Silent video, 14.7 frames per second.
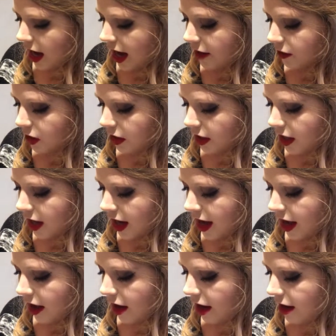after
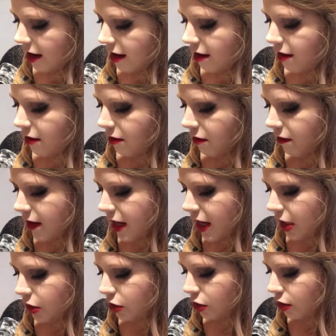I
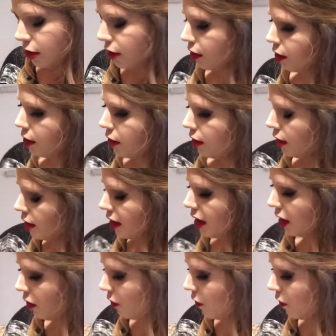finished the